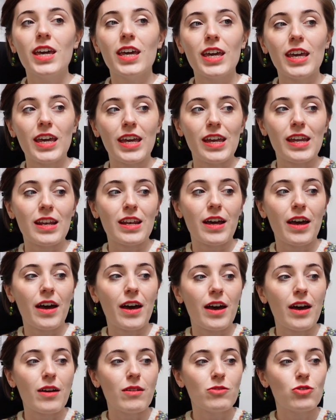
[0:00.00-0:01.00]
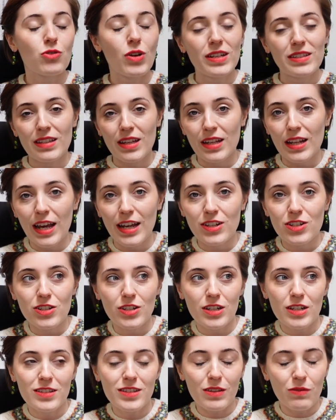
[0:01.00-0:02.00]
in dress
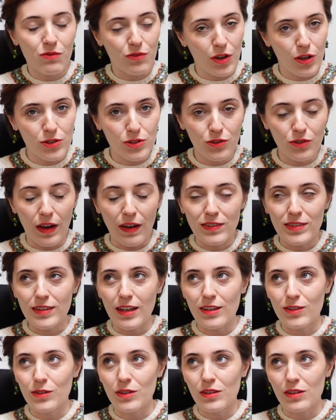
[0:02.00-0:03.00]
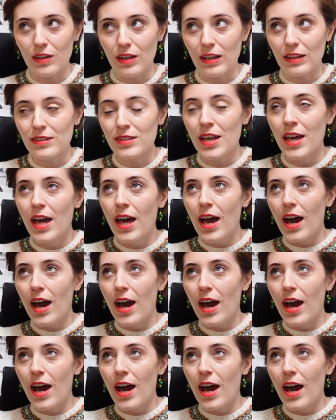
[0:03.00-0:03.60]
collections, in photographs and that sort of things.